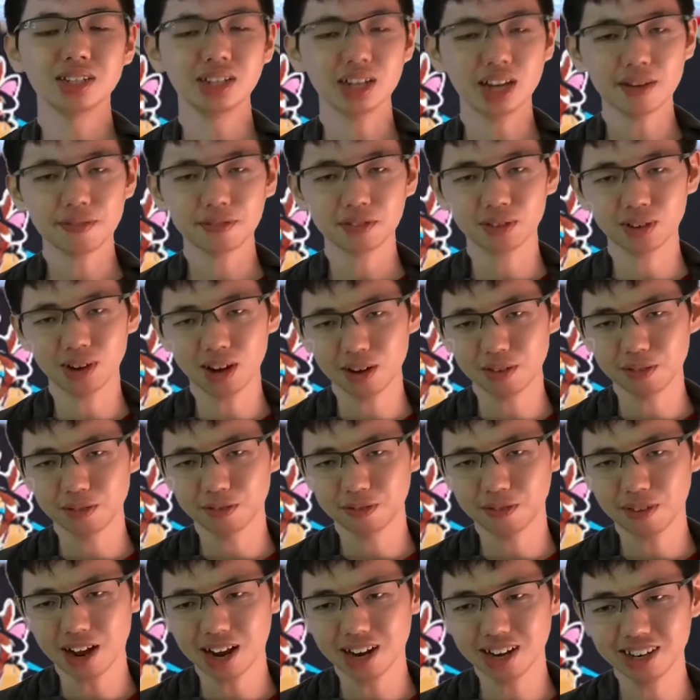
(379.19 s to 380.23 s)
they have
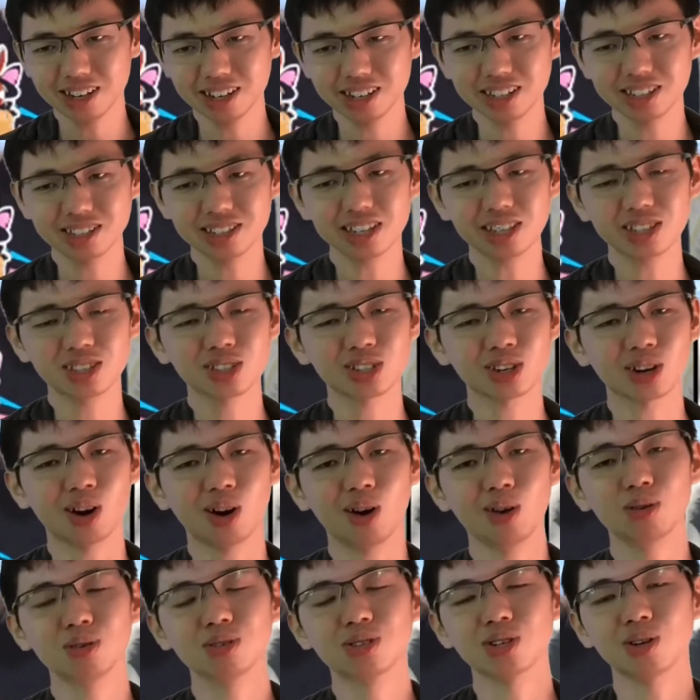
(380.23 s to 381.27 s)
crowdfunded a
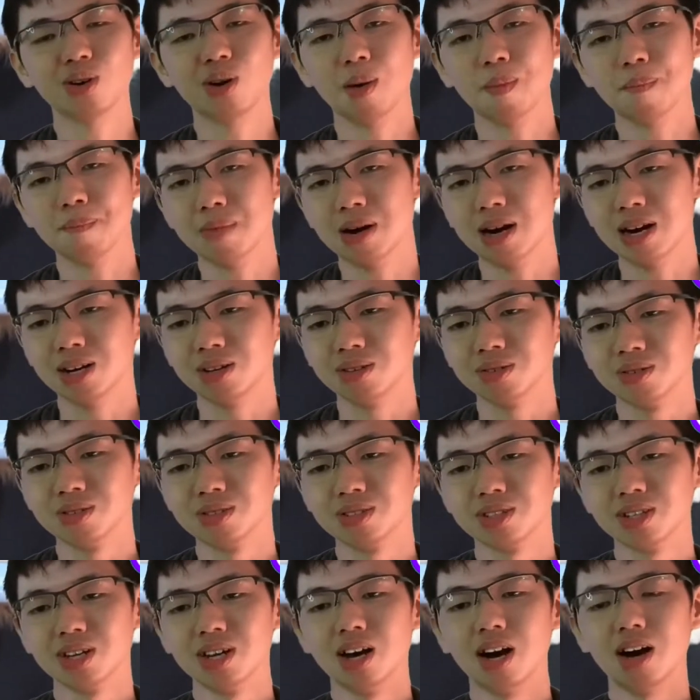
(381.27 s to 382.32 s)
total
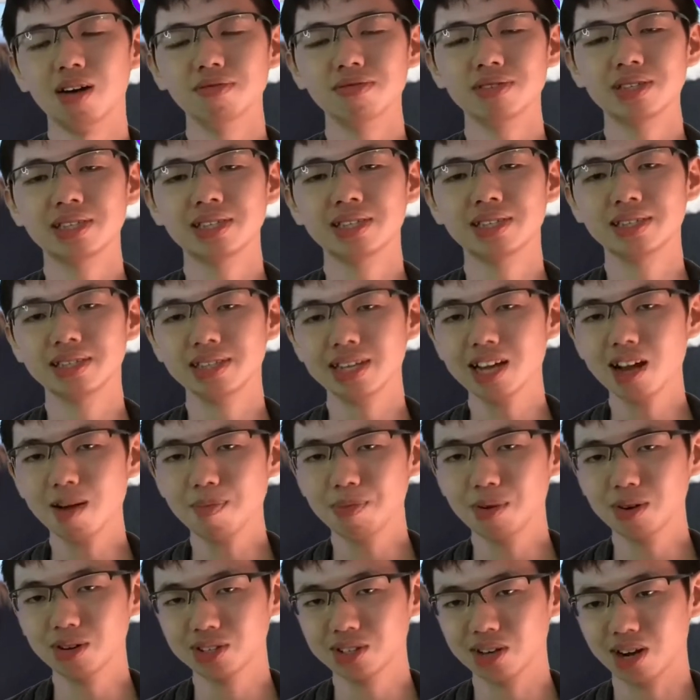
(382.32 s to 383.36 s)
amount of
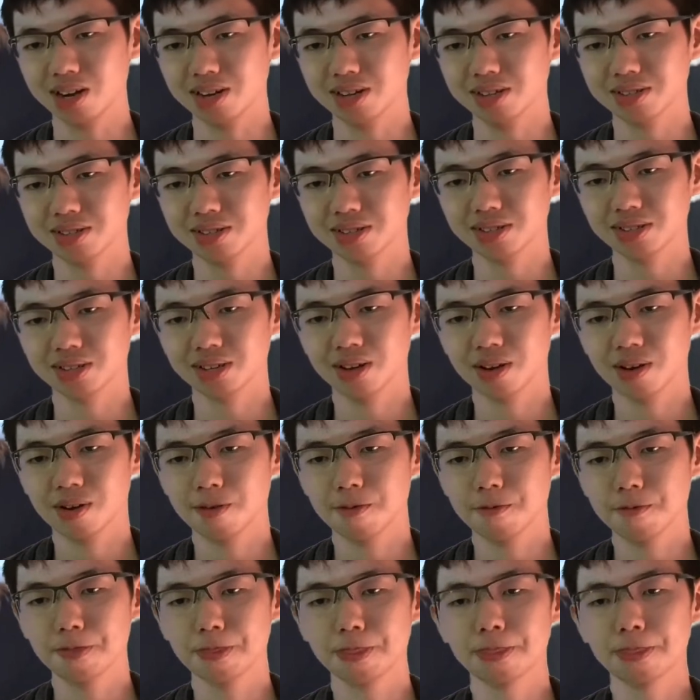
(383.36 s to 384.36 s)
Singapore dollars